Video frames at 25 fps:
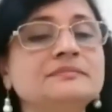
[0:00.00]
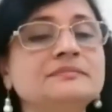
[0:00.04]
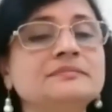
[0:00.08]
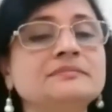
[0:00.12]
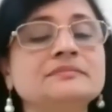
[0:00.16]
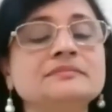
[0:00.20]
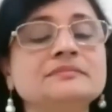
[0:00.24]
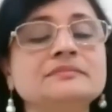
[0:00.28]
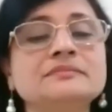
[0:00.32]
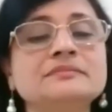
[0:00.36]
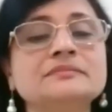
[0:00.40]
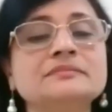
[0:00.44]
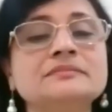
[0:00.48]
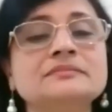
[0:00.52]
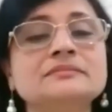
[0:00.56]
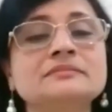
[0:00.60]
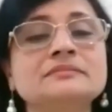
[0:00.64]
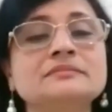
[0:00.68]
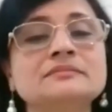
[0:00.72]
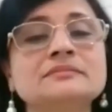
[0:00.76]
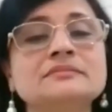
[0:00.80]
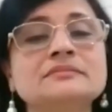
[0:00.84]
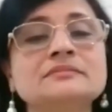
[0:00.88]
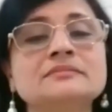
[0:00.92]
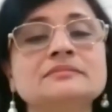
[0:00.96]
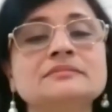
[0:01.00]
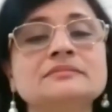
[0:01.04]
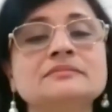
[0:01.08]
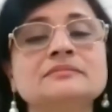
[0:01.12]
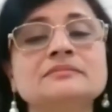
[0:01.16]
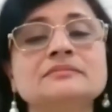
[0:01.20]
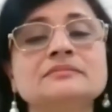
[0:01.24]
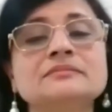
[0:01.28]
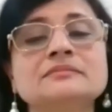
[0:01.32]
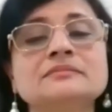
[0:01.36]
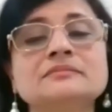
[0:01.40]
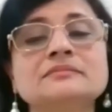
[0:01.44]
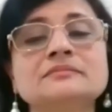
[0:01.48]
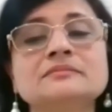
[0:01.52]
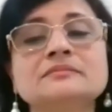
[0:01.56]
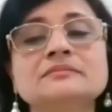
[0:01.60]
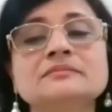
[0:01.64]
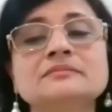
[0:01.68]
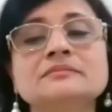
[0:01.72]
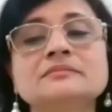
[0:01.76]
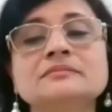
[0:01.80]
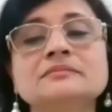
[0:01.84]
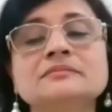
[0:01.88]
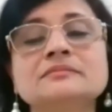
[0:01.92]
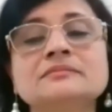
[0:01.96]

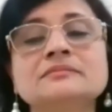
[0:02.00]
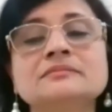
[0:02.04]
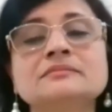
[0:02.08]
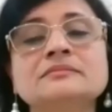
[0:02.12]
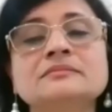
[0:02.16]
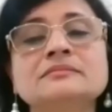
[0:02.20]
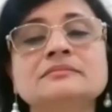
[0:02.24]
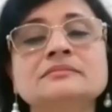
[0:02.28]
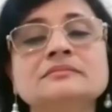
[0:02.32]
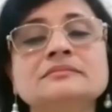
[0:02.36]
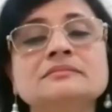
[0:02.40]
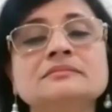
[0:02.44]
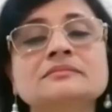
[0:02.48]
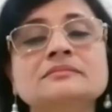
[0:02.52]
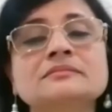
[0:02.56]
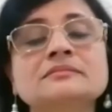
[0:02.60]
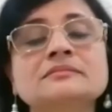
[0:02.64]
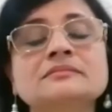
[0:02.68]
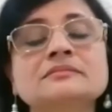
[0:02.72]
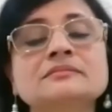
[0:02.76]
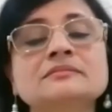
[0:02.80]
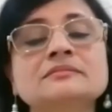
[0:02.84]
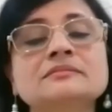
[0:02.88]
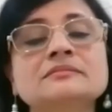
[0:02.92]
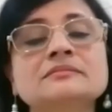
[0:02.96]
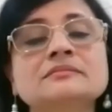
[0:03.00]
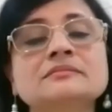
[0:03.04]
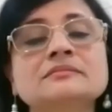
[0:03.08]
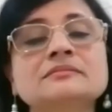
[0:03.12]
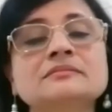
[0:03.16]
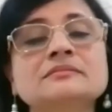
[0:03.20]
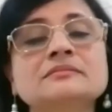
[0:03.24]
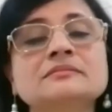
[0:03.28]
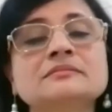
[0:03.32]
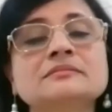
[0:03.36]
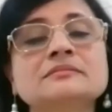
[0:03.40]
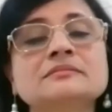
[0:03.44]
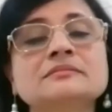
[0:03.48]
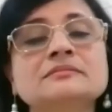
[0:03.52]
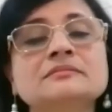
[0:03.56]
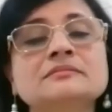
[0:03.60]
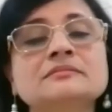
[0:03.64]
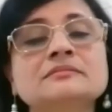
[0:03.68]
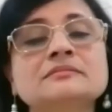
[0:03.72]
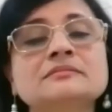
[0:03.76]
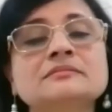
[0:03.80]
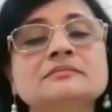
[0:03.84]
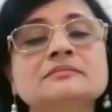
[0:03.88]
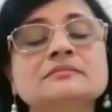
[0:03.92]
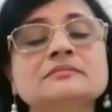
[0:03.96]

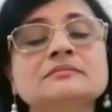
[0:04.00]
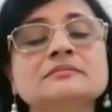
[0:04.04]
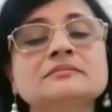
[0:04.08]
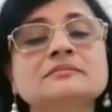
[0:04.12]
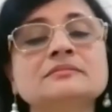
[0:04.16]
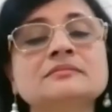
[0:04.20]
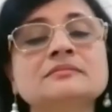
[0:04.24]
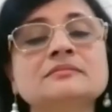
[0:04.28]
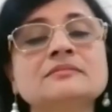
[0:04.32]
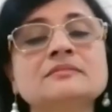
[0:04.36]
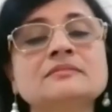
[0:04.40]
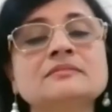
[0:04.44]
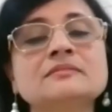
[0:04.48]
[no speech]